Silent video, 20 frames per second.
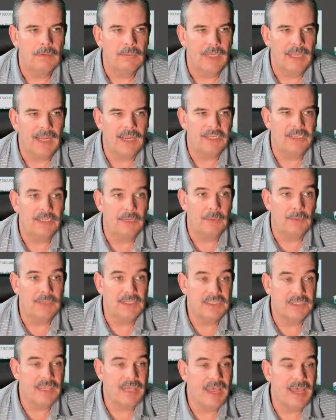ISO
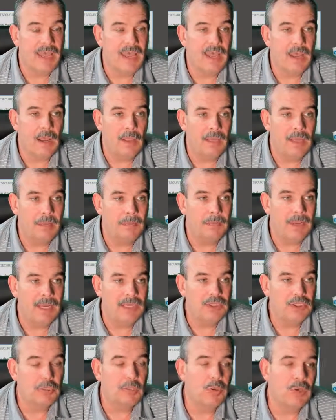is there, and then by
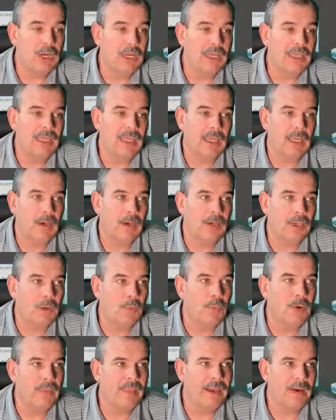double clicking on
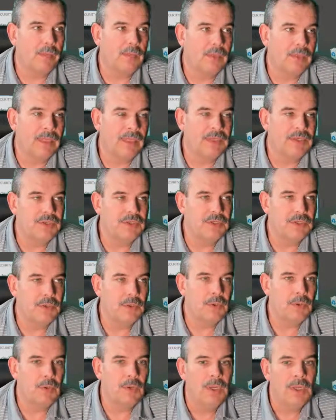it, what that will then
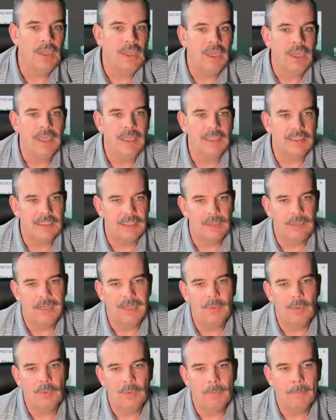do is
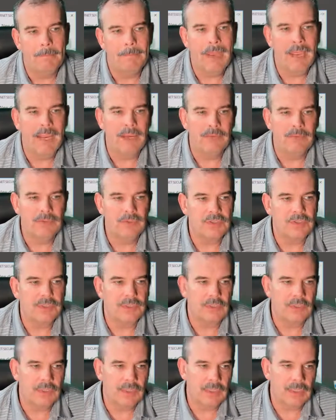it will mount
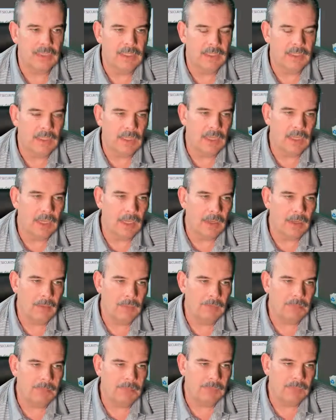the
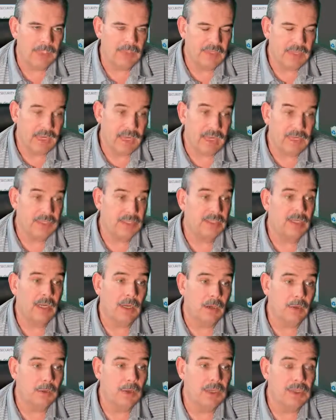
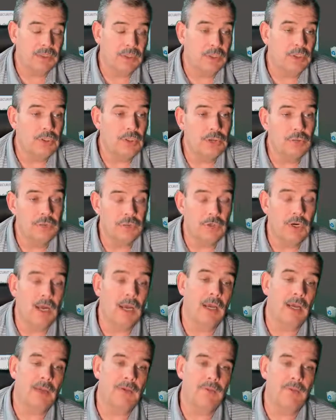ISO as a new
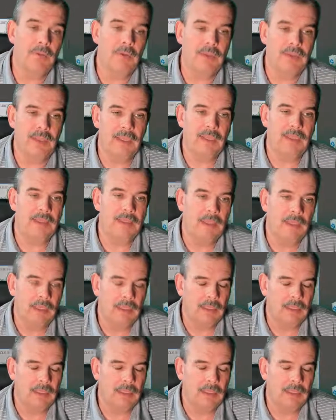drive within